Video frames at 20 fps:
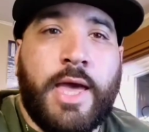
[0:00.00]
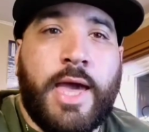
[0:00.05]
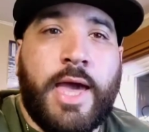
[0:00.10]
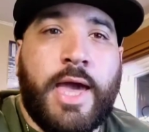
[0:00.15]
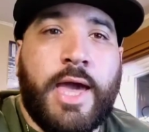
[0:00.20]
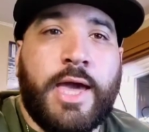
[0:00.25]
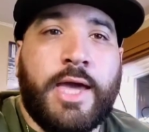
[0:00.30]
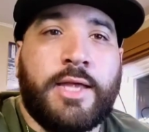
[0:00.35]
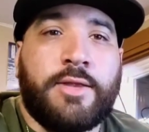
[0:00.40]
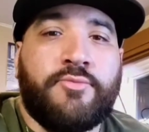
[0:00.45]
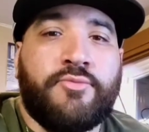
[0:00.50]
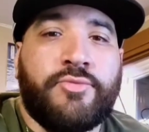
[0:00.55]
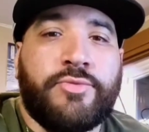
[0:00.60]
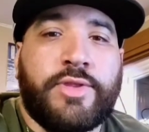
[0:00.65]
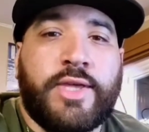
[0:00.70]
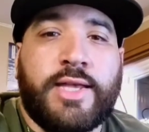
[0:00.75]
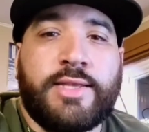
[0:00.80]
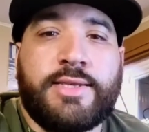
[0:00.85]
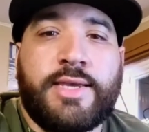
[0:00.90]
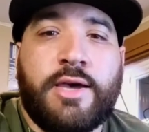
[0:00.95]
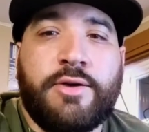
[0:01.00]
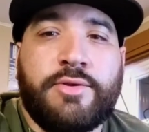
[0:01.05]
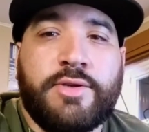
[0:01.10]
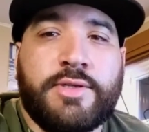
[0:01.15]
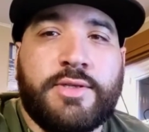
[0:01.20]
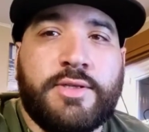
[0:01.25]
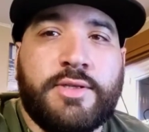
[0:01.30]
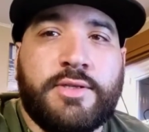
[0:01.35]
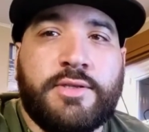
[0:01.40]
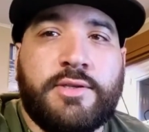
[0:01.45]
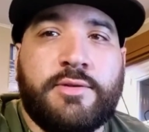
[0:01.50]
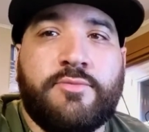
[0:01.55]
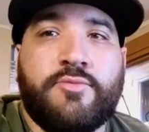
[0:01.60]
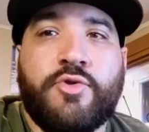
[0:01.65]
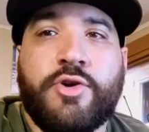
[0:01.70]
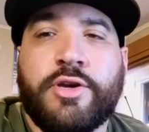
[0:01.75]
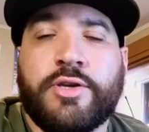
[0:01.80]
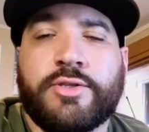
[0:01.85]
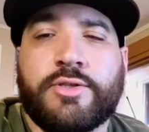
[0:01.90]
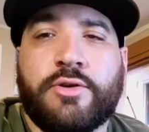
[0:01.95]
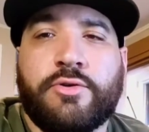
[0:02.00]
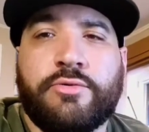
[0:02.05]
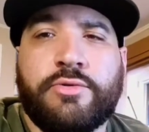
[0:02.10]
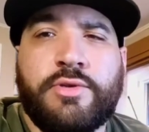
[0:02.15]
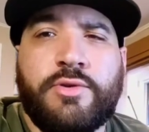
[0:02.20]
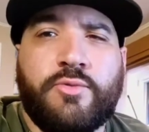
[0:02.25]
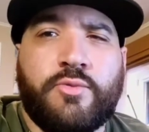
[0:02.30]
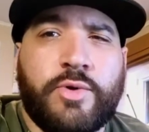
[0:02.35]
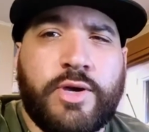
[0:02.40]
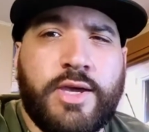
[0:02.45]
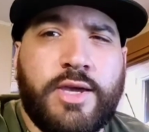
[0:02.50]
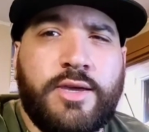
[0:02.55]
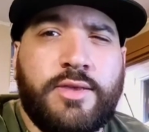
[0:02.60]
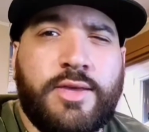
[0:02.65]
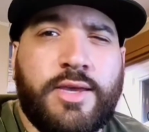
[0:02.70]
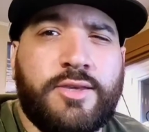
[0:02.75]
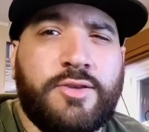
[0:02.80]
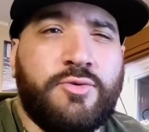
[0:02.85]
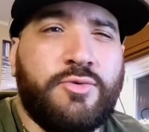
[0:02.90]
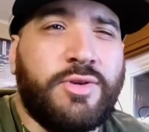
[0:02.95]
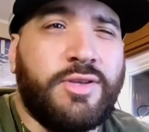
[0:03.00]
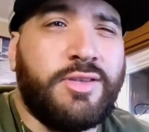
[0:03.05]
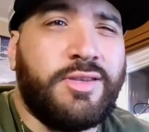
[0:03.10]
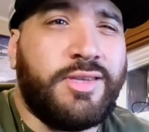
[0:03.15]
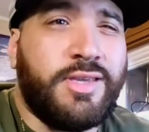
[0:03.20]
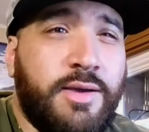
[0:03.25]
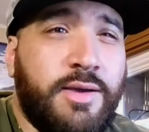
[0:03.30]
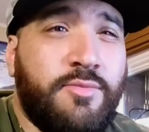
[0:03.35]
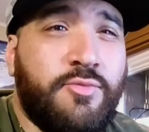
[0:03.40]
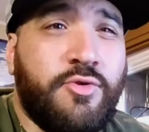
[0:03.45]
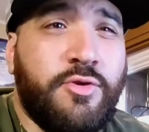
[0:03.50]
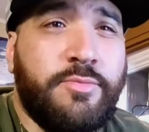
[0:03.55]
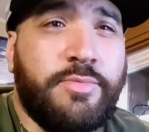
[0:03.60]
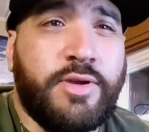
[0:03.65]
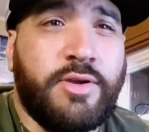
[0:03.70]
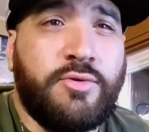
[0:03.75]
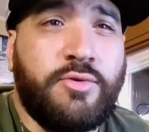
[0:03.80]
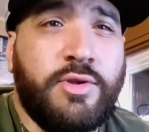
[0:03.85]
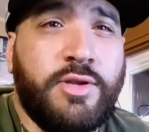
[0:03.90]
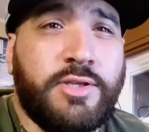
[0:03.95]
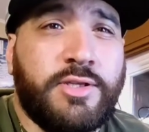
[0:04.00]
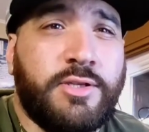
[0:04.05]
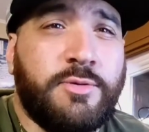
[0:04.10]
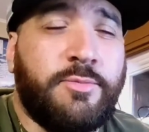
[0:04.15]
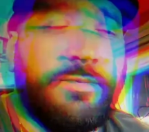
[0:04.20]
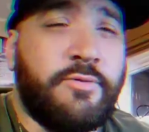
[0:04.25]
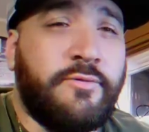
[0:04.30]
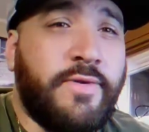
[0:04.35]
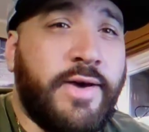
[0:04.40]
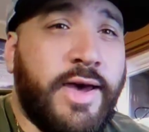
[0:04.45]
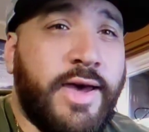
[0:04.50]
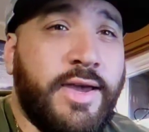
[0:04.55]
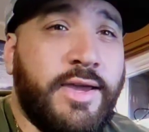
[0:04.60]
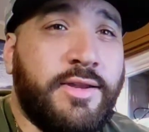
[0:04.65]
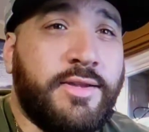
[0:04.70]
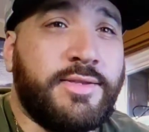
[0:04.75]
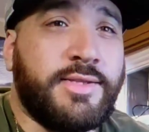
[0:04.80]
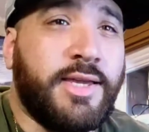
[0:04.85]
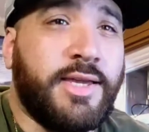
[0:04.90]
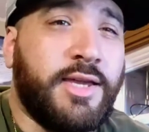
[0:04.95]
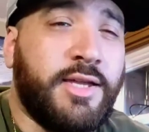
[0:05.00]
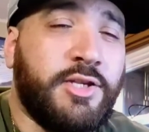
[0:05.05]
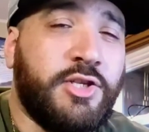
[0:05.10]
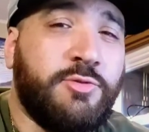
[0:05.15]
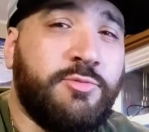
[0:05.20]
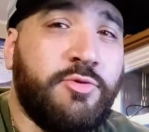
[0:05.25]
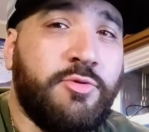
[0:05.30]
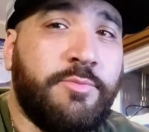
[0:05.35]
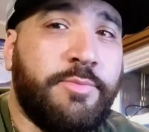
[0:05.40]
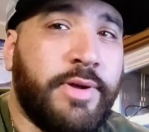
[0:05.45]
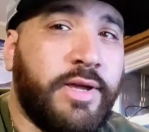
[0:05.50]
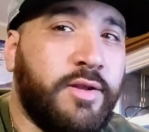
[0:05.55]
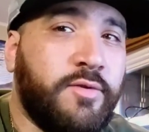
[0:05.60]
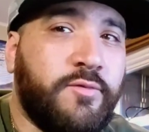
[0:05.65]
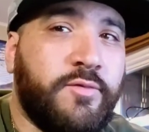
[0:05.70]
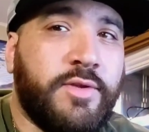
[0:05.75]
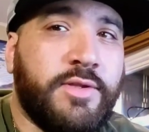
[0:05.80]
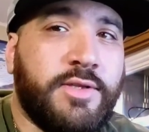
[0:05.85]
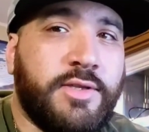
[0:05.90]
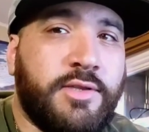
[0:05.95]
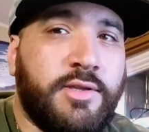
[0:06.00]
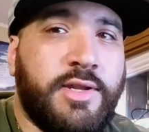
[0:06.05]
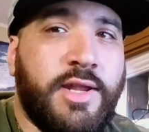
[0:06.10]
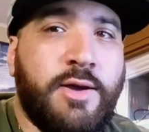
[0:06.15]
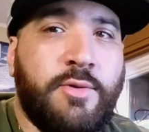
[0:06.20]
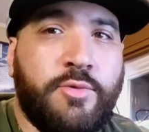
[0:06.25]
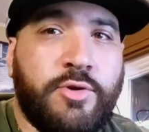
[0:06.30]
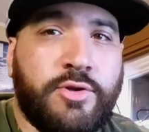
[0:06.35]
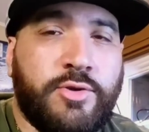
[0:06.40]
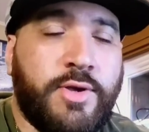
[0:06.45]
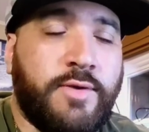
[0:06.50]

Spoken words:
And that's how this system works. The only way that you can more Bitcoin is to provide a tangible benefit to the network.